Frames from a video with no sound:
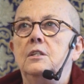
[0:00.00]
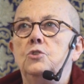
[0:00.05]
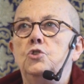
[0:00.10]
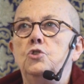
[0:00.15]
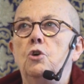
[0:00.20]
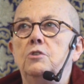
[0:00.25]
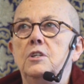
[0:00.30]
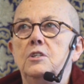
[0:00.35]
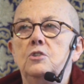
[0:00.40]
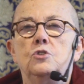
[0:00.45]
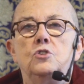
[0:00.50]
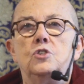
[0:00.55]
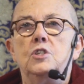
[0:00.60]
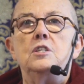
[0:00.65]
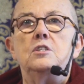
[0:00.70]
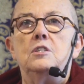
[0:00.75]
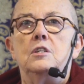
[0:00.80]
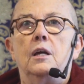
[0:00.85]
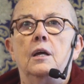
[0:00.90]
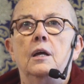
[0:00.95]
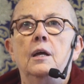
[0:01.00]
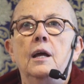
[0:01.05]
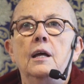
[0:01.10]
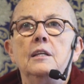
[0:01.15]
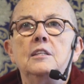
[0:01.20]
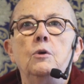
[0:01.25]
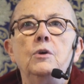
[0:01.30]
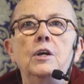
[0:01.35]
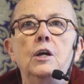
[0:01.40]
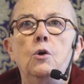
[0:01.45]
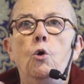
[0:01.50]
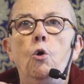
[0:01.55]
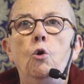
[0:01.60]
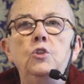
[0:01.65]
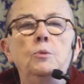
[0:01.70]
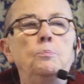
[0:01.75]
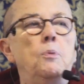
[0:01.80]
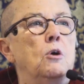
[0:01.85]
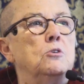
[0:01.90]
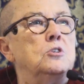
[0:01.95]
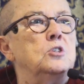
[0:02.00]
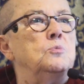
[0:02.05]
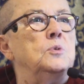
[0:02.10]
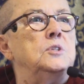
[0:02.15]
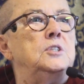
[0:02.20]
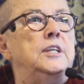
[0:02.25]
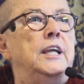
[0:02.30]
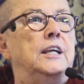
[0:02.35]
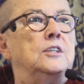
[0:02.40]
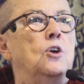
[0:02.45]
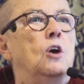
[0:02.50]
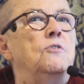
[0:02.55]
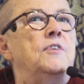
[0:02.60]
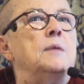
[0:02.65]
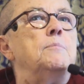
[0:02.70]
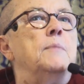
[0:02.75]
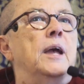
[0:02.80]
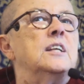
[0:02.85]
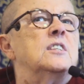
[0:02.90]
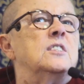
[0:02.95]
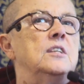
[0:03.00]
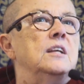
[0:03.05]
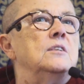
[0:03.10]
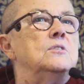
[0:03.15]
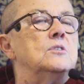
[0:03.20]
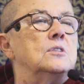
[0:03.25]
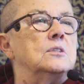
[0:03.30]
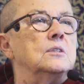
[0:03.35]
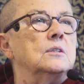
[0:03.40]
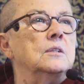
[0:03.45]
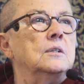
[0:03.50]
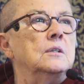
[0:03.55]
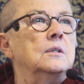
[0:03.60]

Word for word: shot his sister. So all the boxes were ticked. Oh, that makes sense.